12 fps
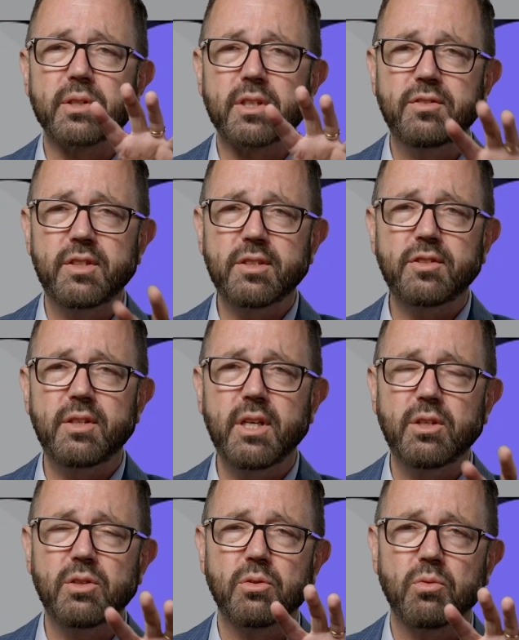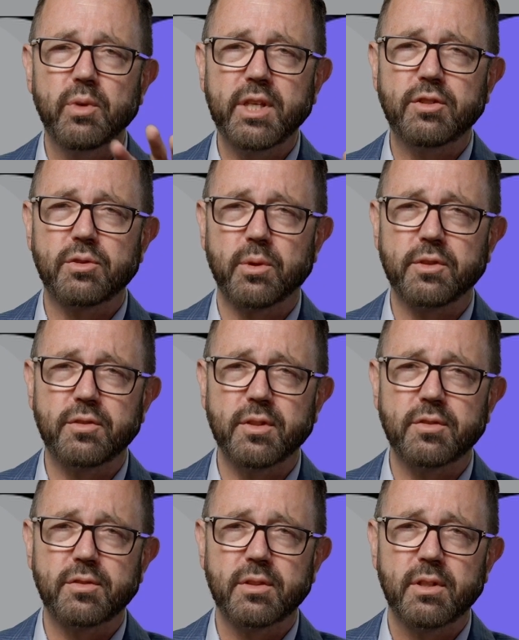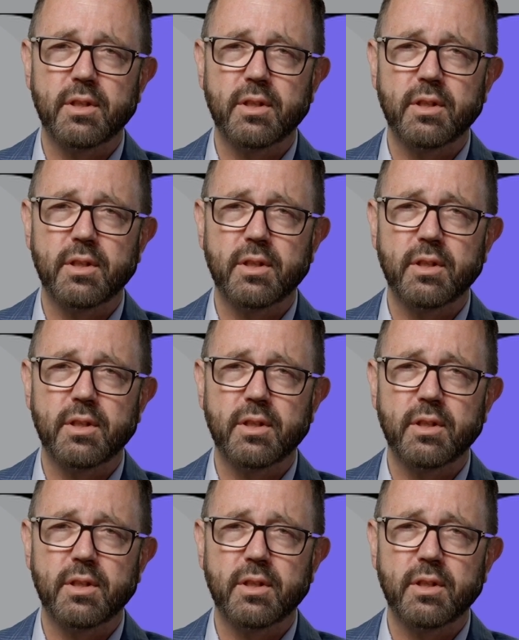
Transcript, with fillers: existing resources